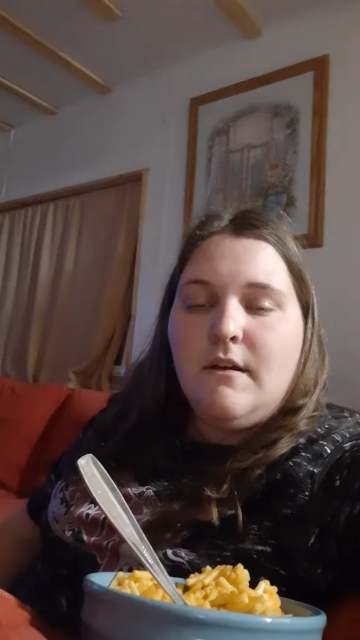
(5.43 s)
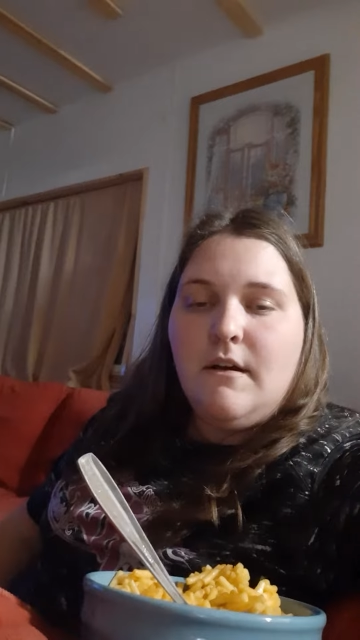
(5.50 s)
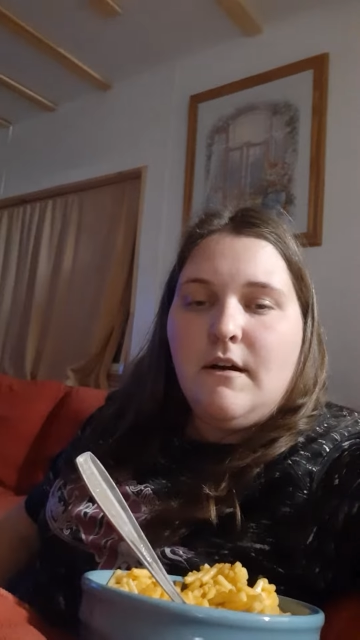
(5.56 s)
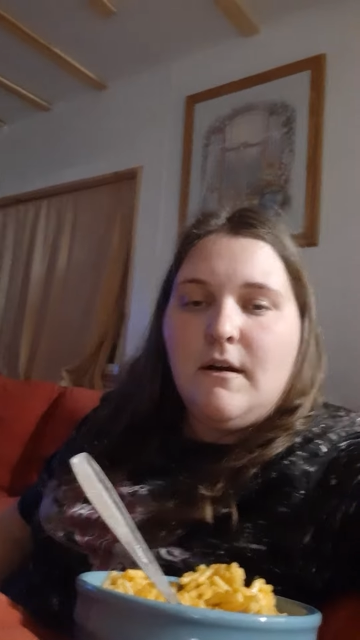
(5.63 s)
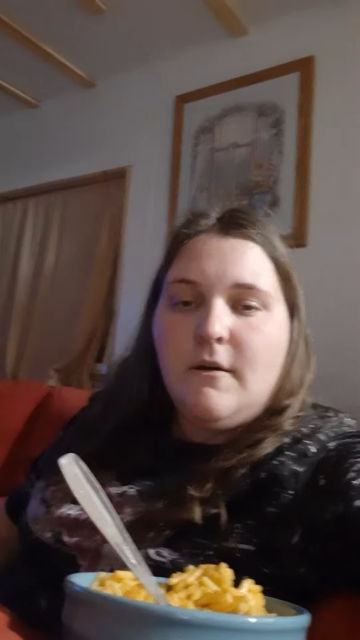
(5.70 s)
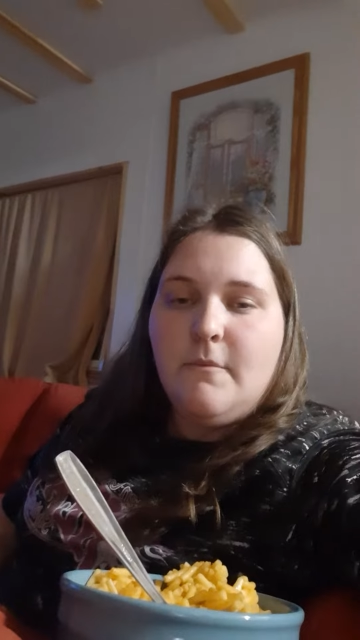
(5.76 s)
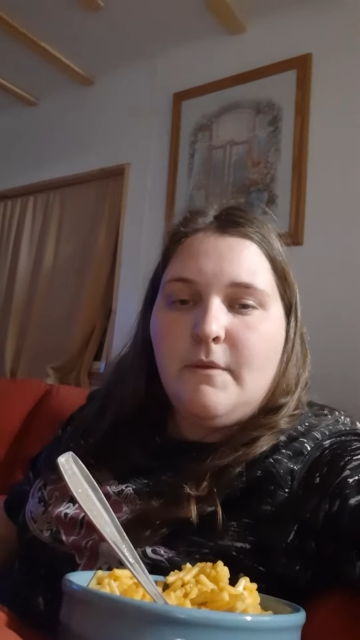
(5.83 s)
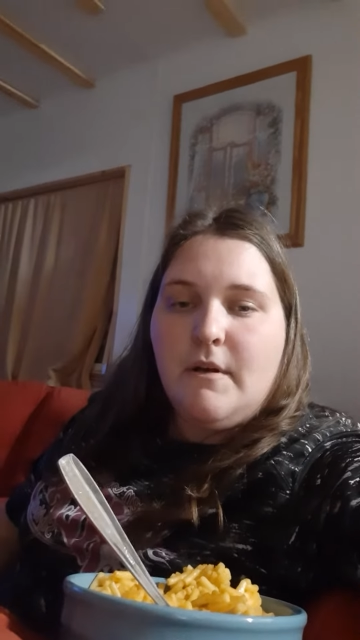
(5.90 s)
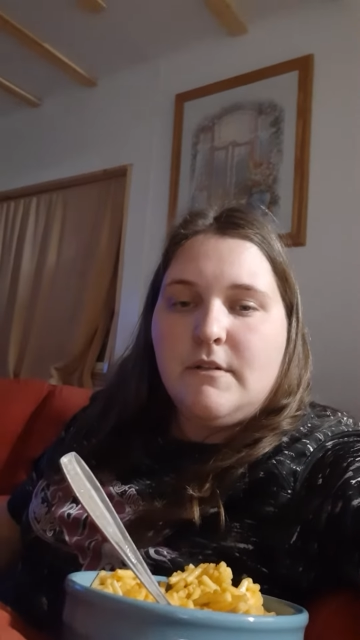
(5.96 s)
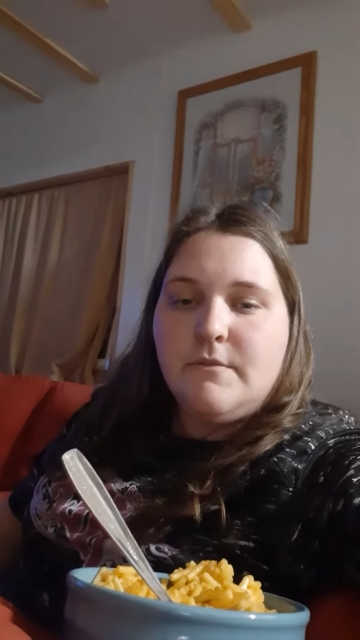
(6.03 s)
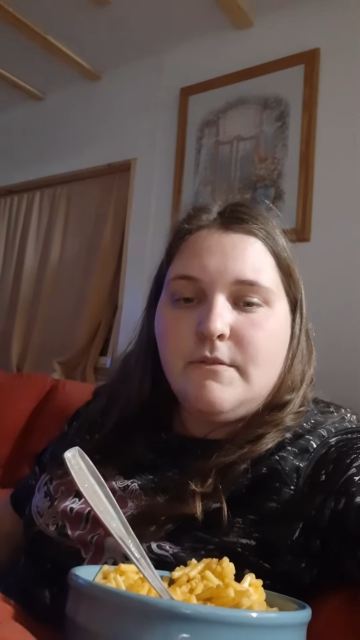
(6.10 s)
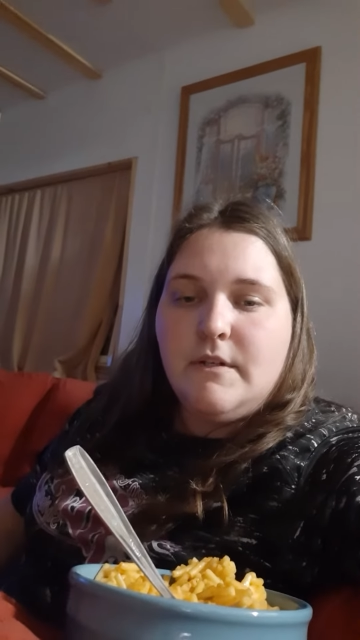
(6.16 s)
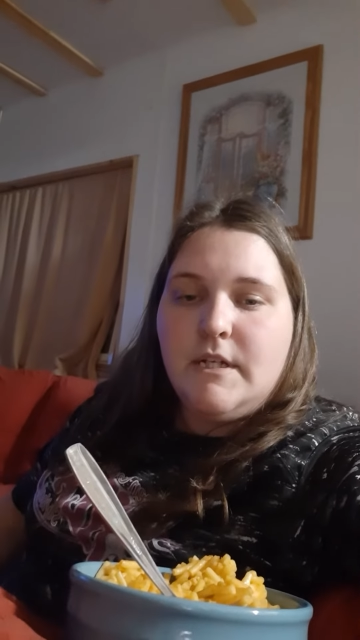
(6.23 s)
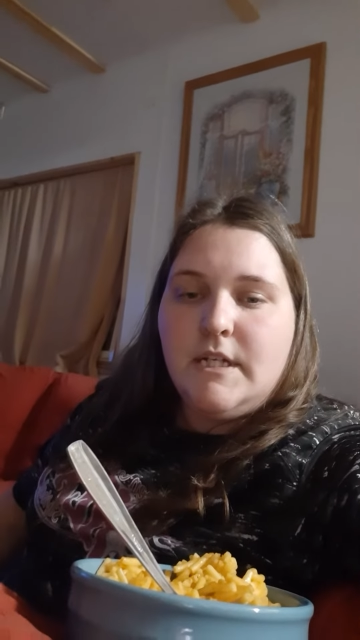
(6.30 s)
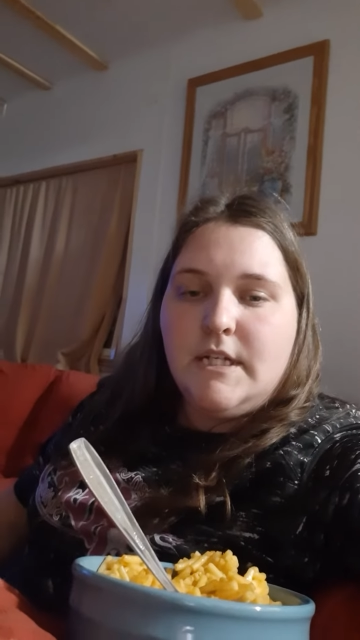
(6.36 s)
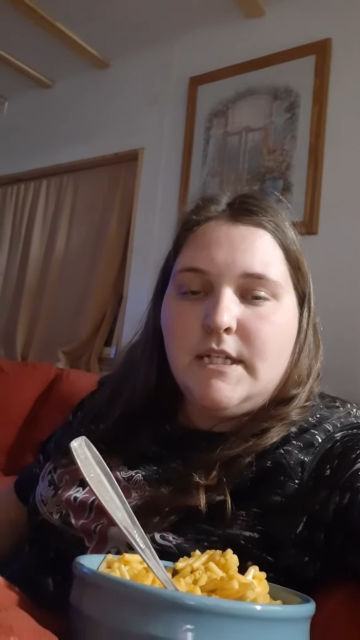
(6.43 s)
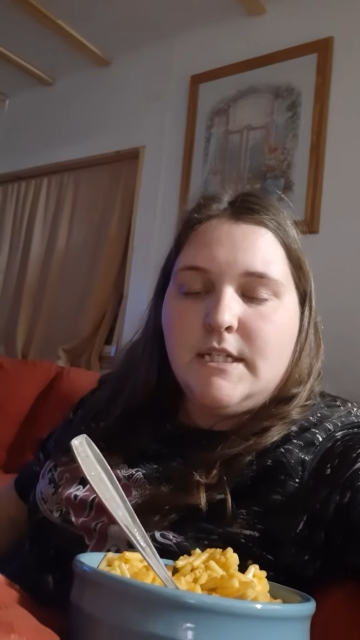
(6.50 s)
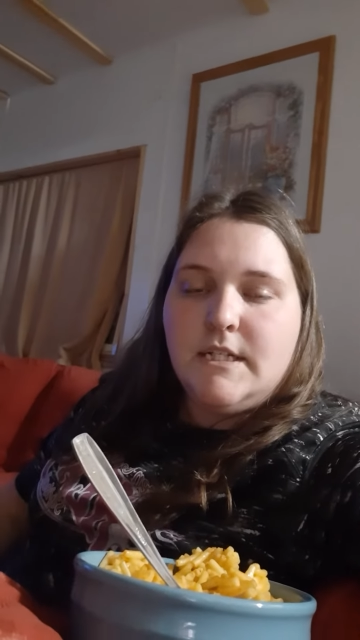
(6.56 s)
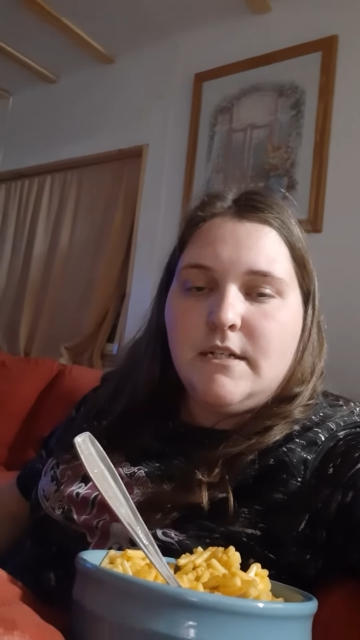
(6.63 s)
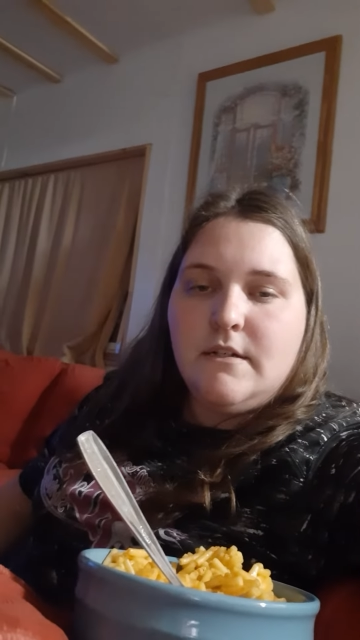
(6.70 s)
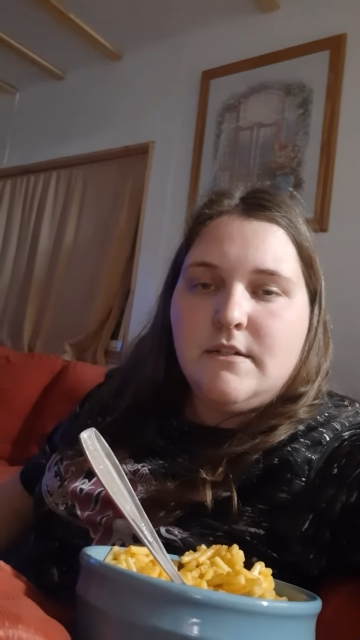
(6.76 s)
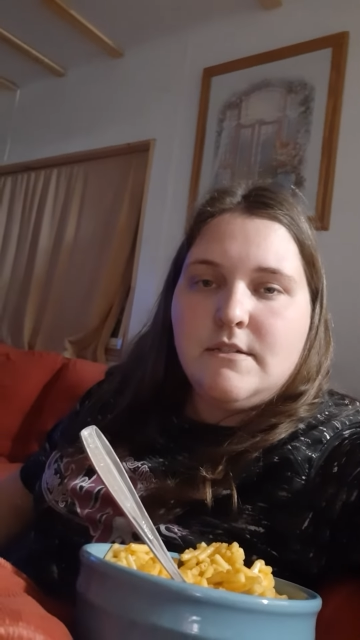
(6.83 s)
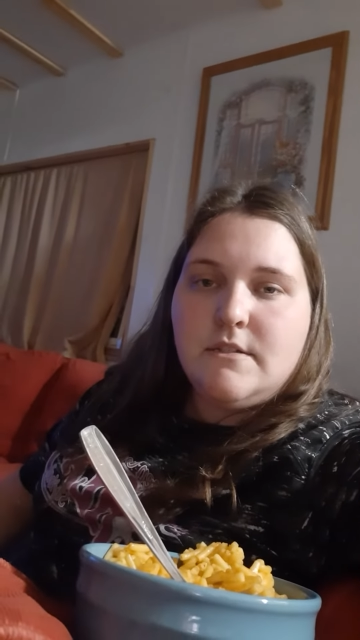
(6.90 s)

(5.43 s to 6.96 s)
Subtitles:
I'm about to ready dinner,